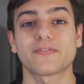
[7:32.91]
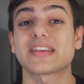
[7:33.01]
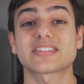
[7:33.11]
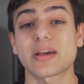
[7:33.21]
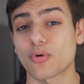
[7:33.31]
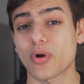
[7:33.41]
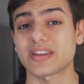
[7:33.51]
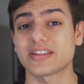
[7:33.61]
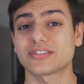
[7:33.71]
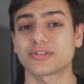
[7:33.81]
FaceTime who I
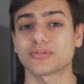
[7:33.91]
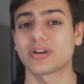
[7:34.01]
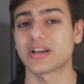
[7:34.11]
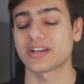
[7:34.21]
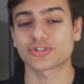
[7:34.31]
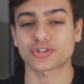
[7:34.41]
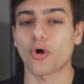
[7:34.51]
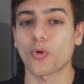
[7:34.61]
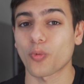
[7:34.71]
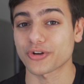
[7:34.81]
need to, just
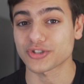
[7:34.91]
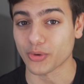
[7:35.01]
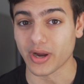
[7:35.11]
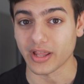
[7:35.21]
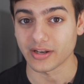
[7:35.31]
all works great.